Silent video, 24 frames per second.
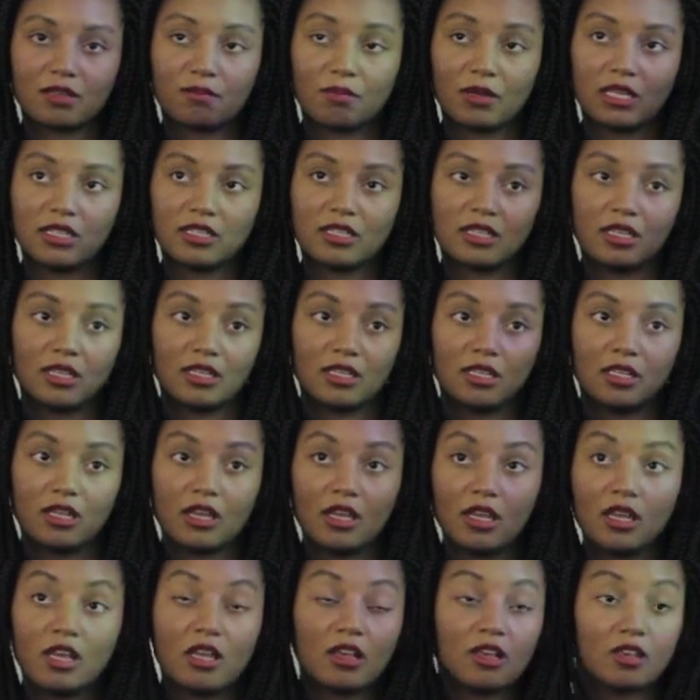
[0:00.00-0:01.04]
But
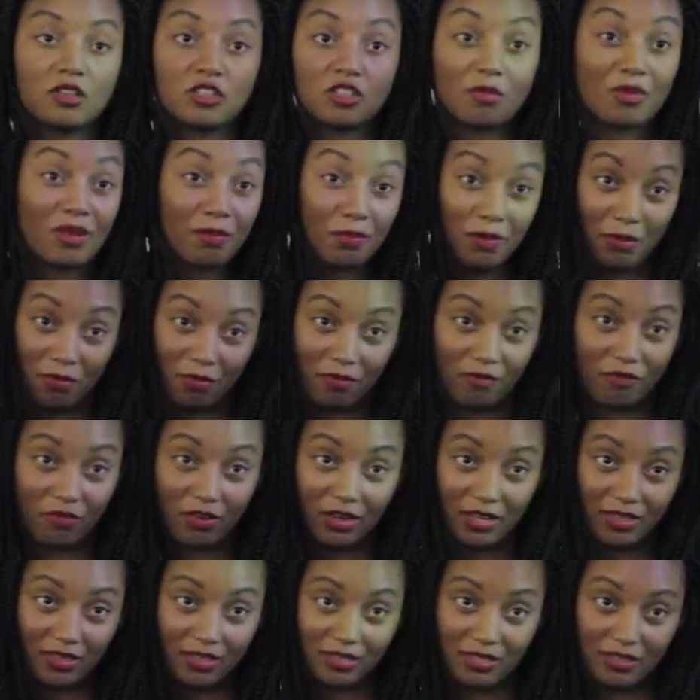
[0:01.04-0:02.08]
so many people have
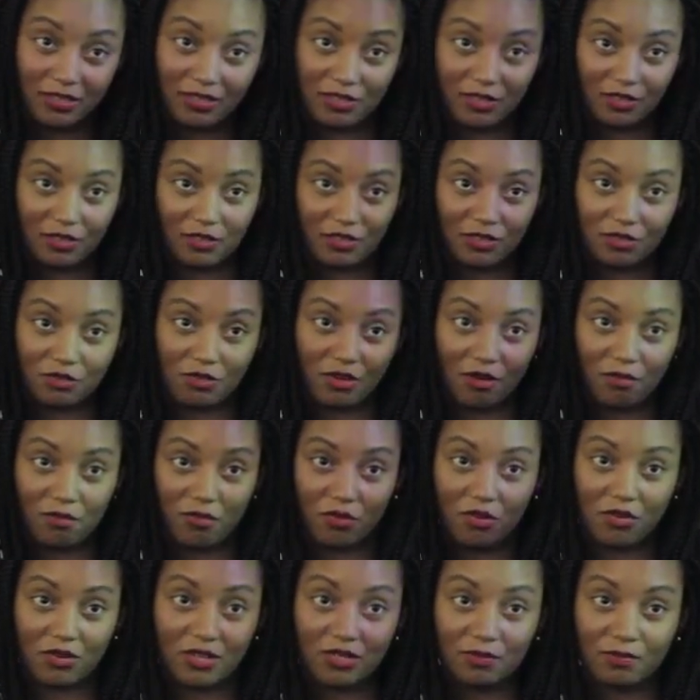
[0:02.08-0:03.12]
written these script
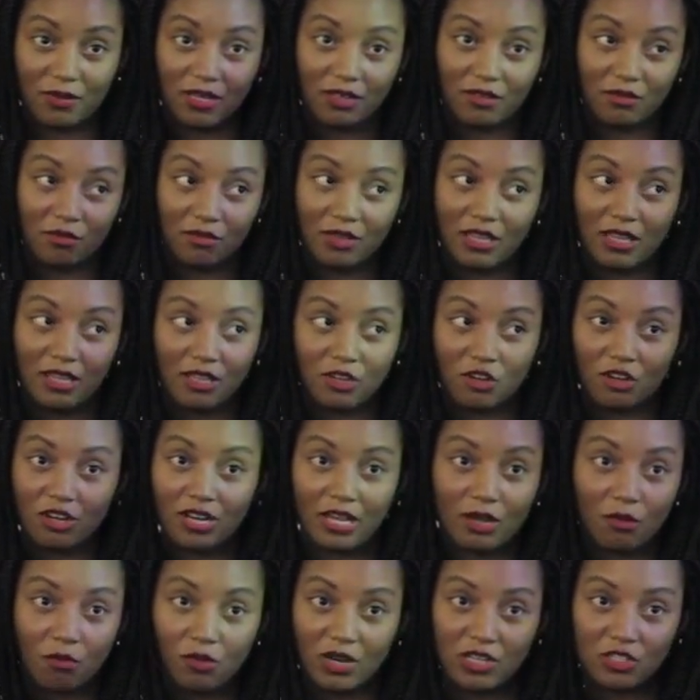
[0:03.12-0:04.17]
books, but you're
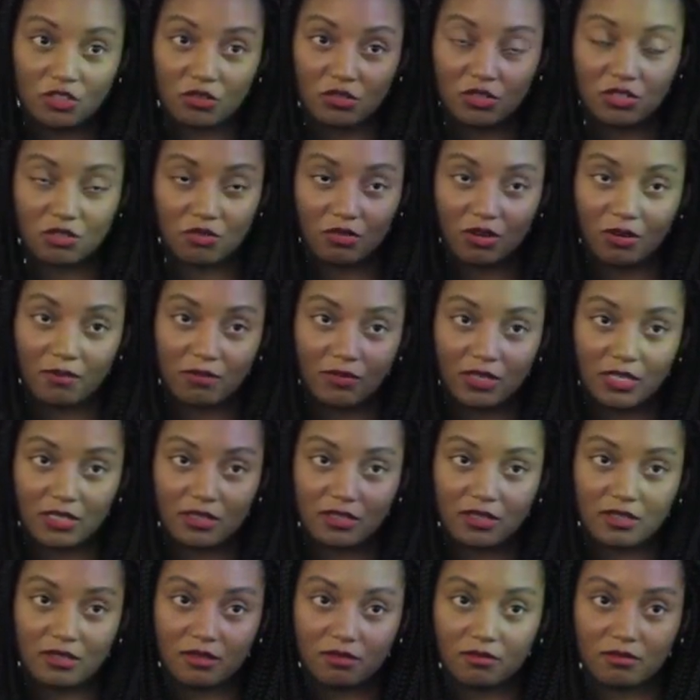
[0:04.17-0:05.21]
like, where's your script?
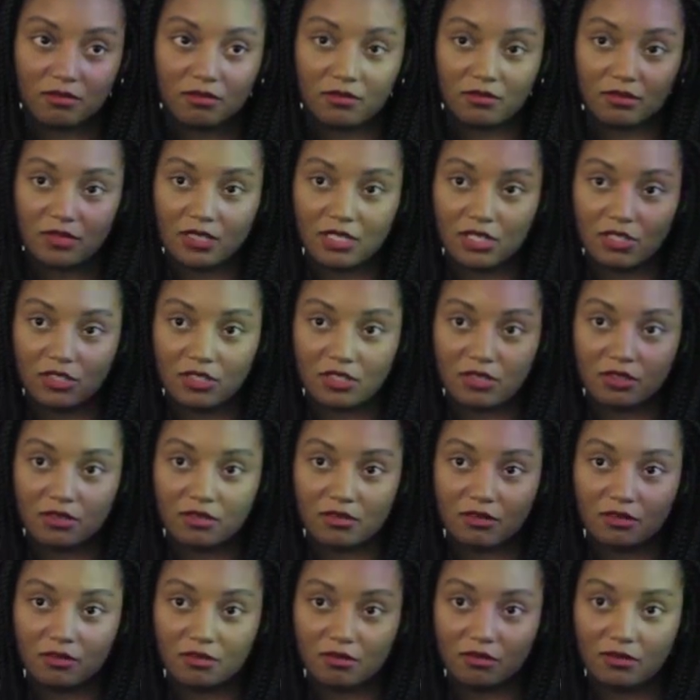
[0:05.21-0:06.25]
That's since.
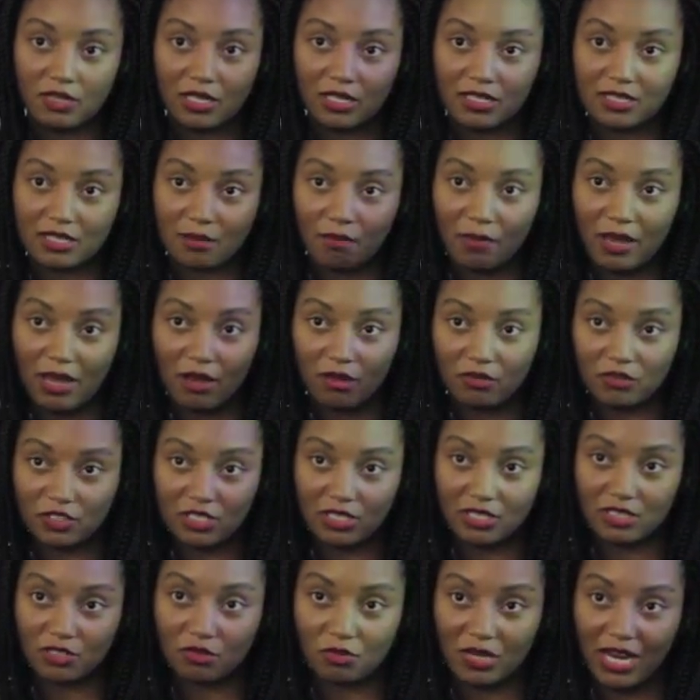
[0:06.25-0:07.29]
It's about
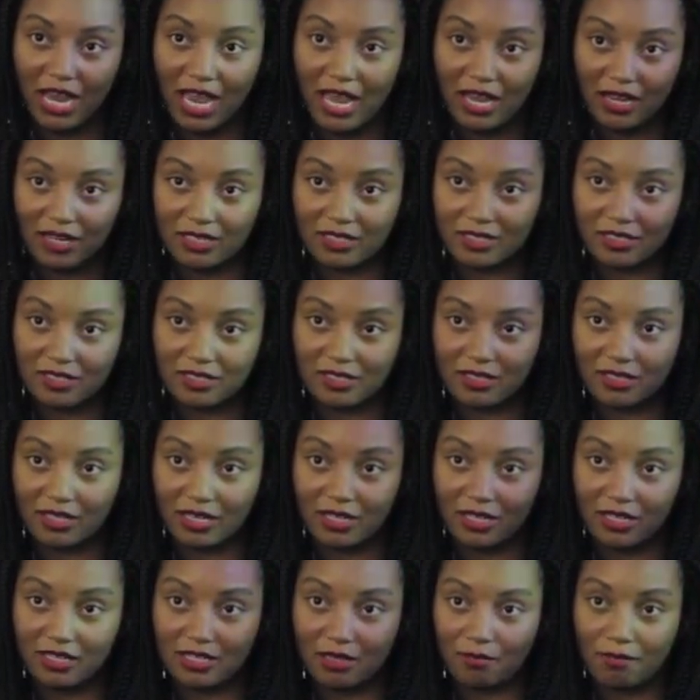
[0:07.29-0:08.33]
just three acts,
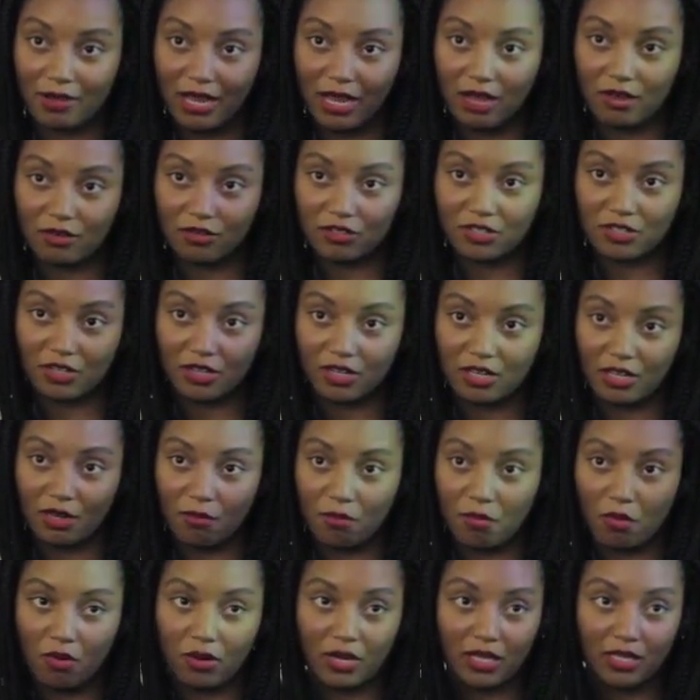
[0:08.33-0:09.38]
and it's about turning
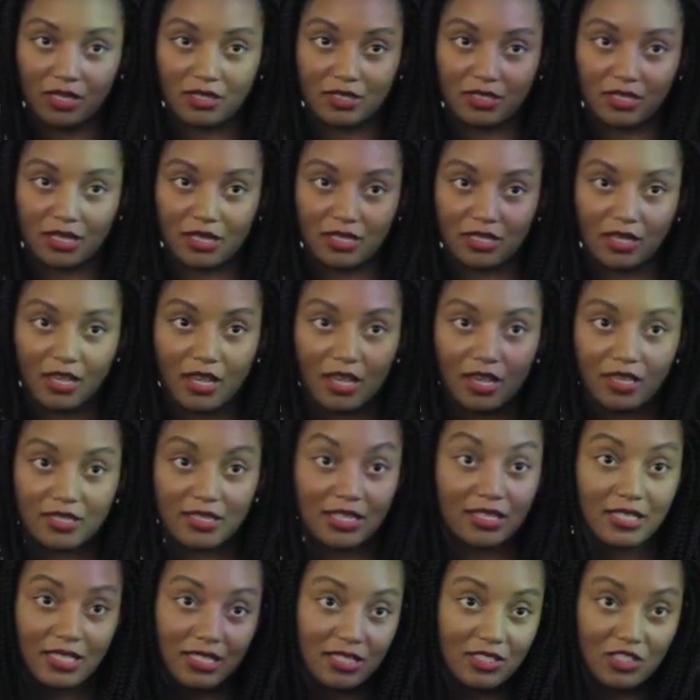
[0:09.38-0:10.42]
points. And
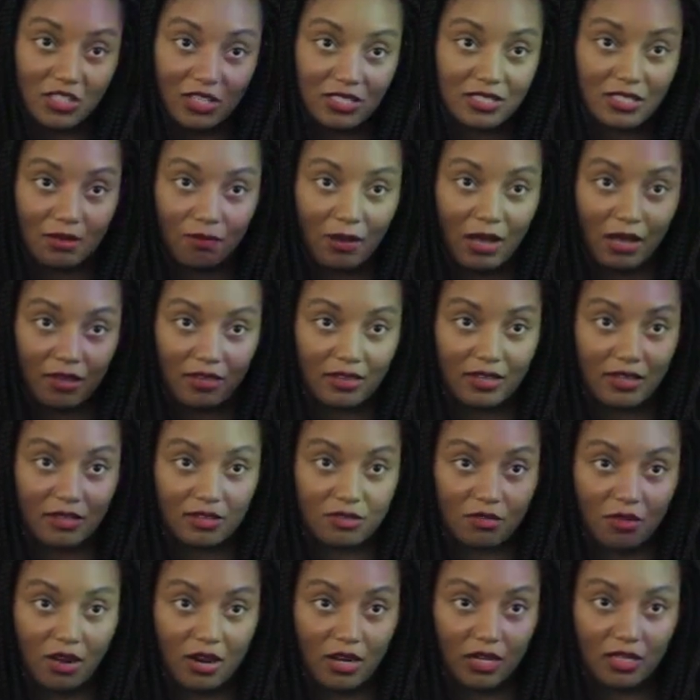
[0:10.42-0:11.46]
since it's just about
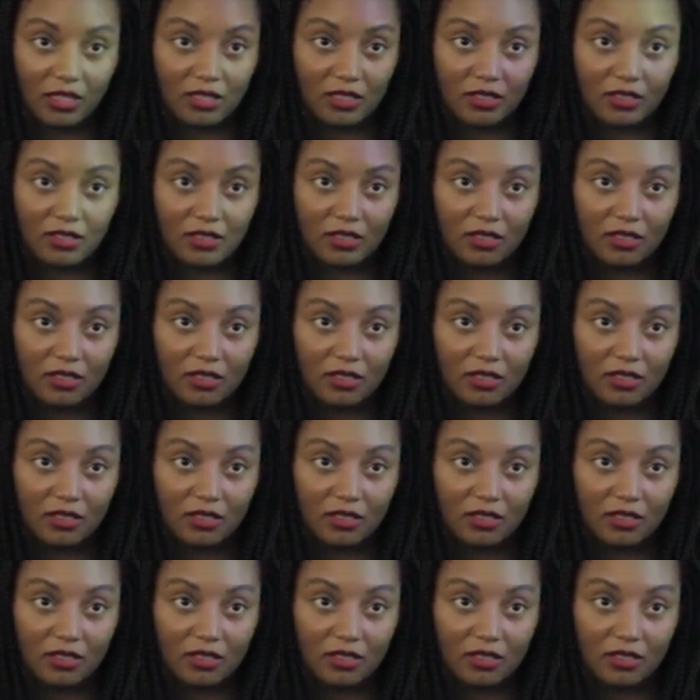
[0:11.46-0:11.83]
this, right?